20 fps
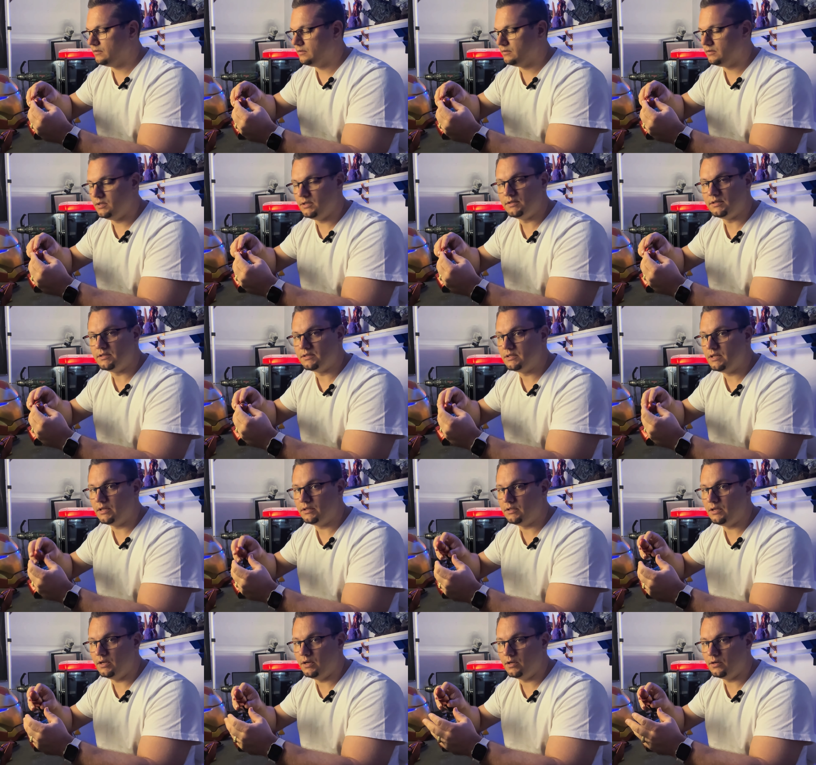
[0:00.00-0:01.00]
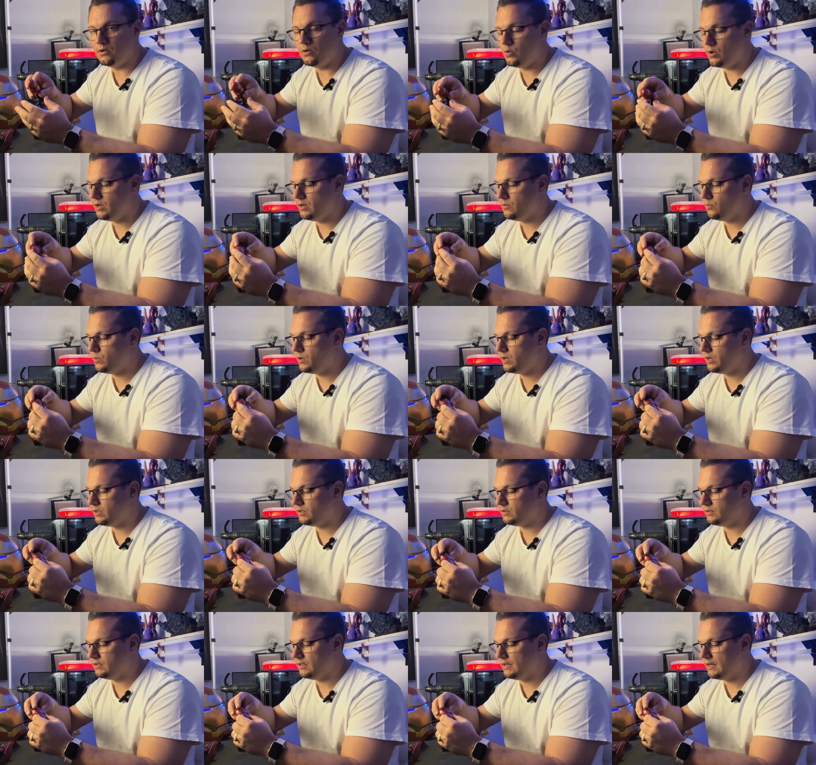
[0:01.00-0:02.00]
This is not gonna go anywhere.
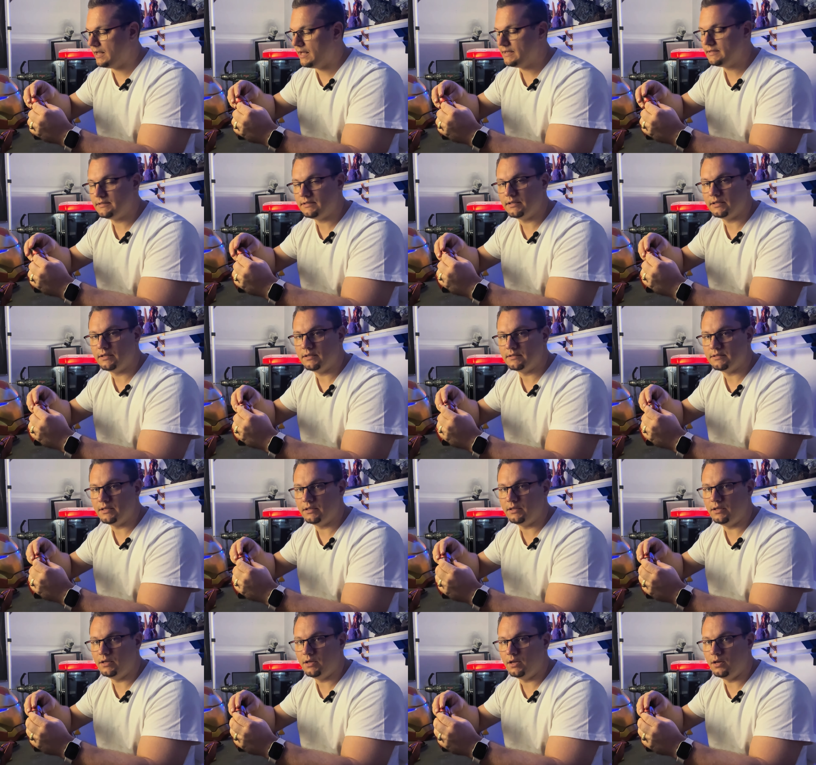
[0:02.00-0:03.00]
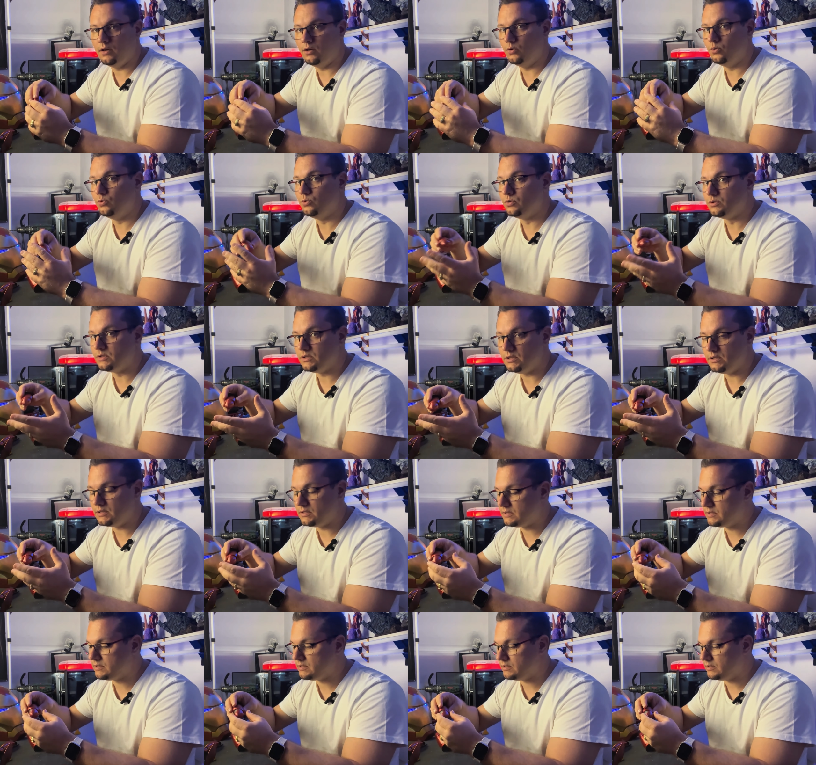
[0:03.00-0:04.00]
The elastic is not gonna lose
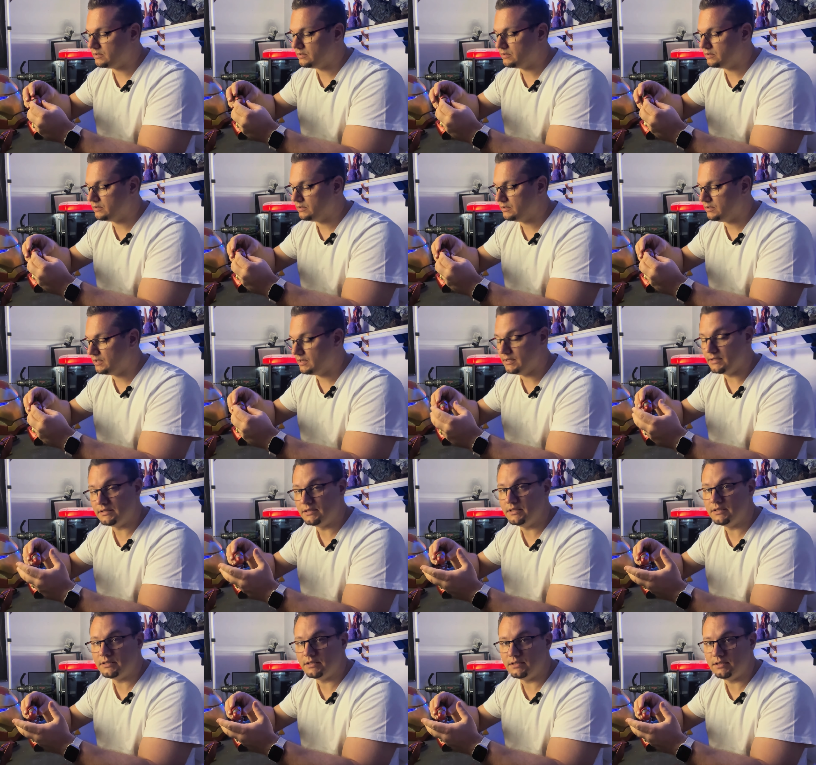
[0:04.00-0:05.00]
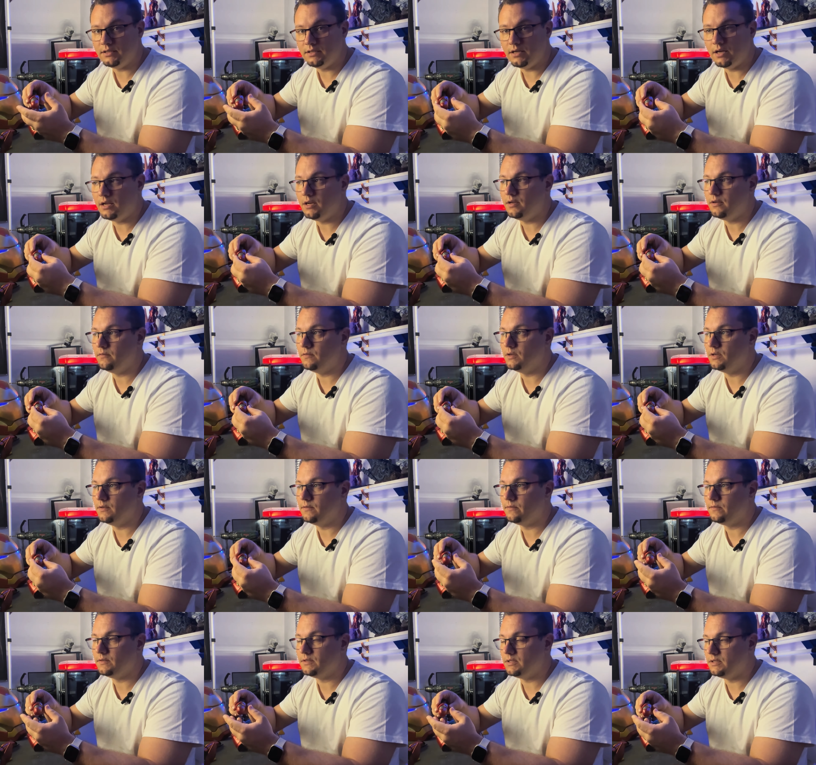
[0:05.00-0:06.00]
its elasticity, and even
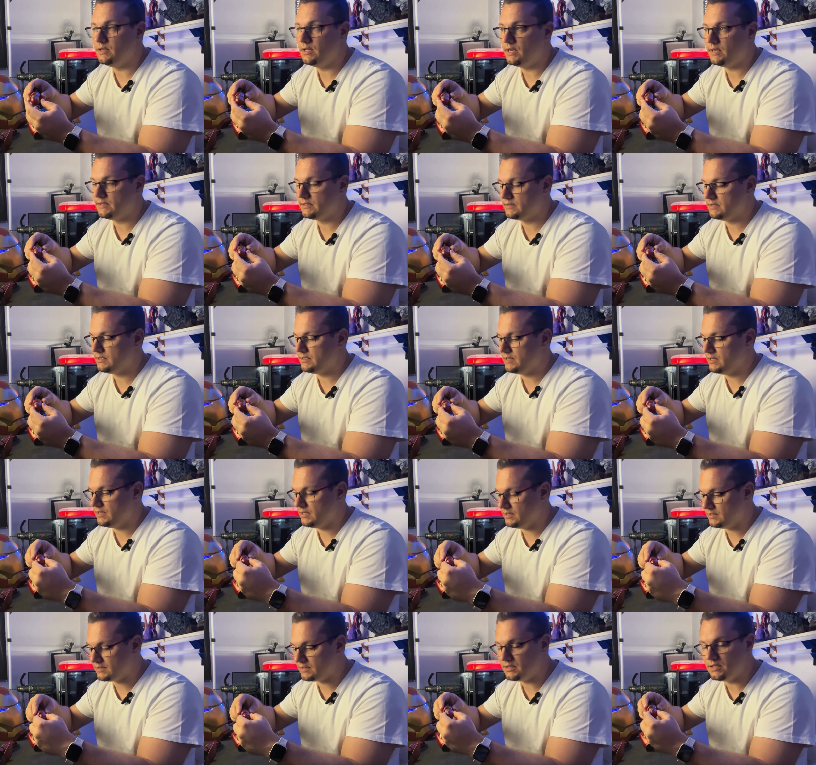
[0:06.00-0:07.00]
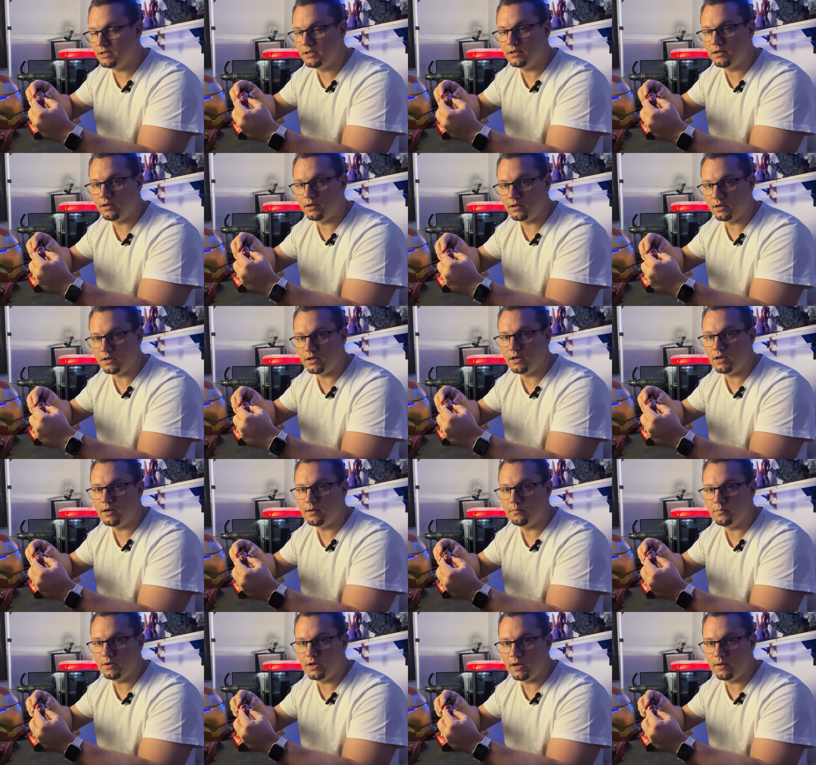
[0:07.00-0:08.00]
if it does, it's still
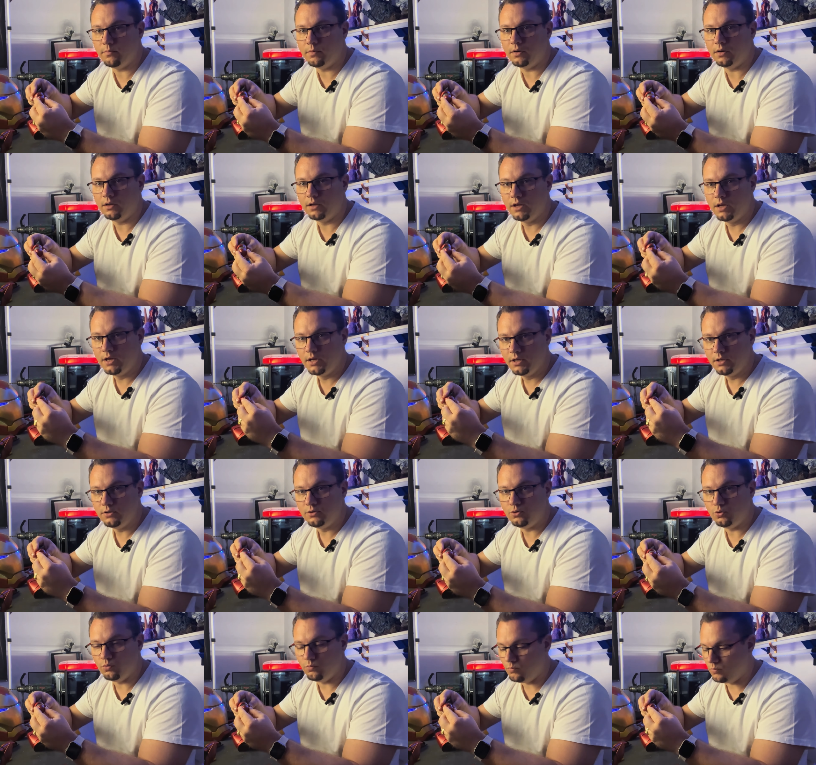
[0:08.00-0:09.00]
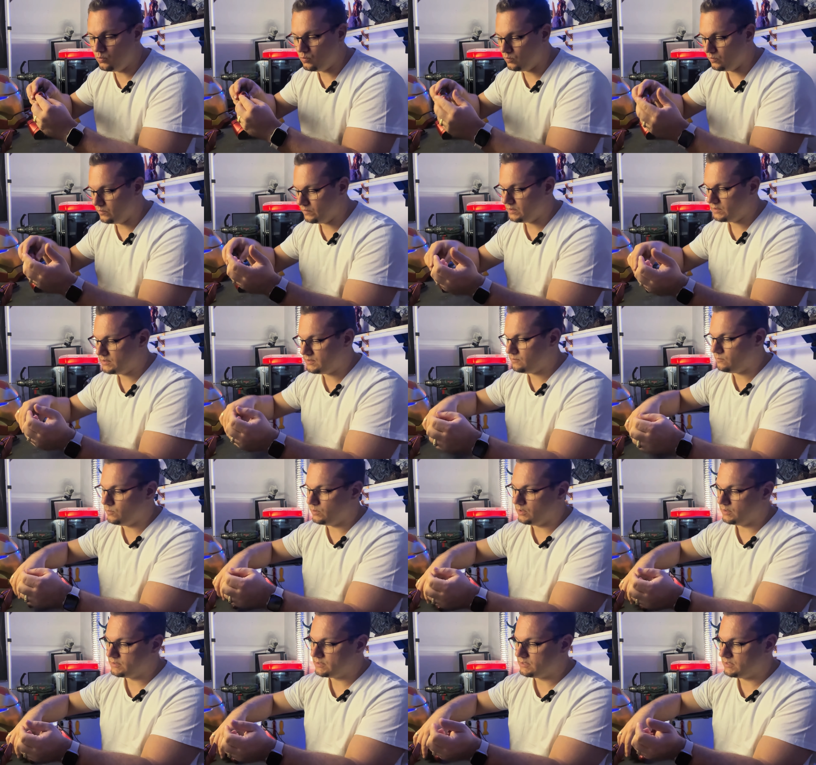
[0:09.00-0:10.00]
gonna be able to move. It
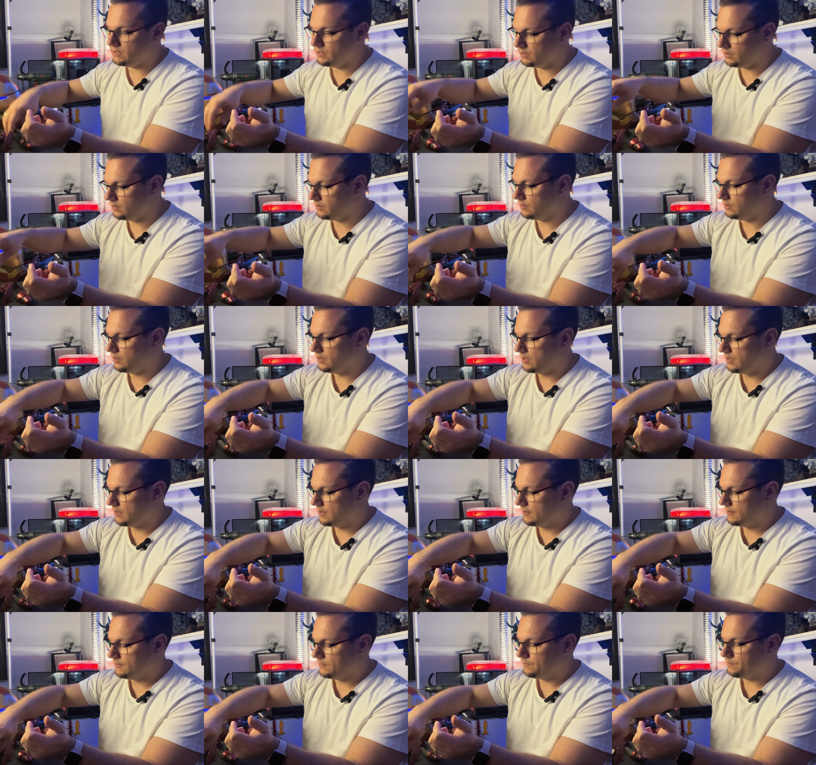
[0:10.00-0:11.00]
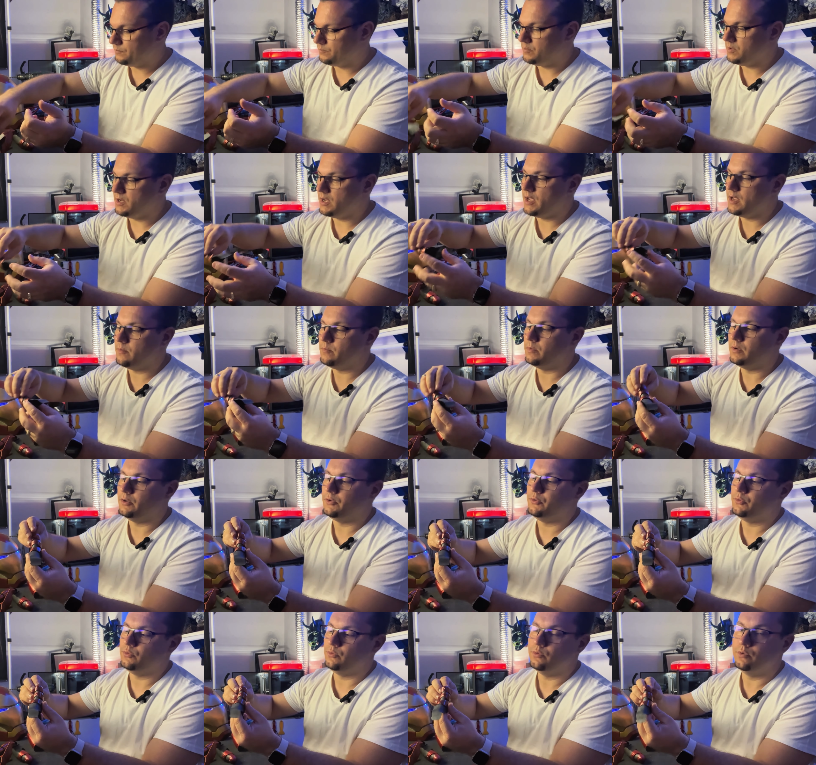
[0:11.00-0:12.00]
will still be able
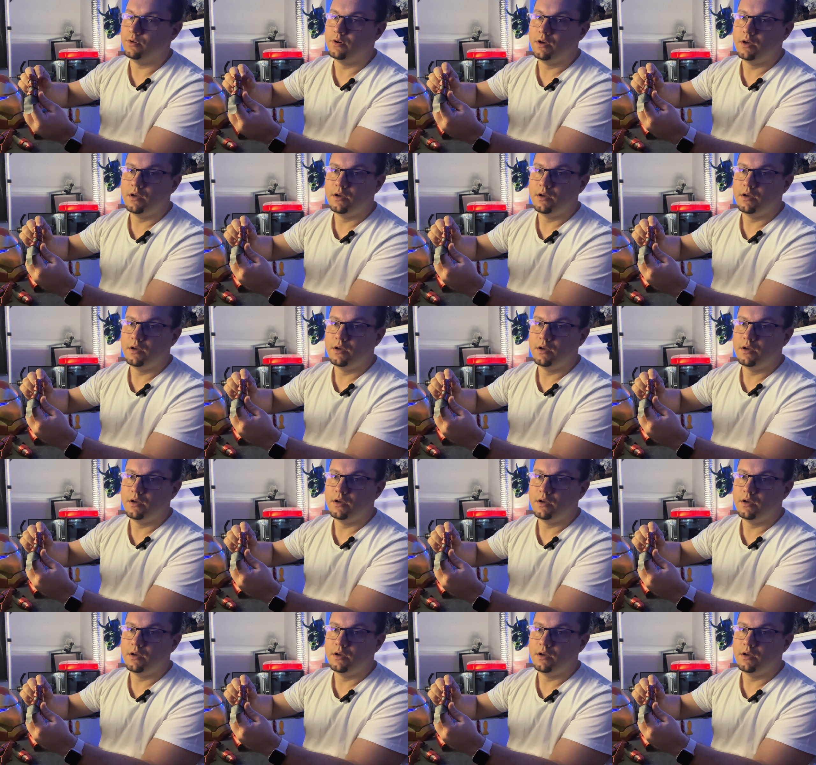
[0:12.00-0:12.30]
to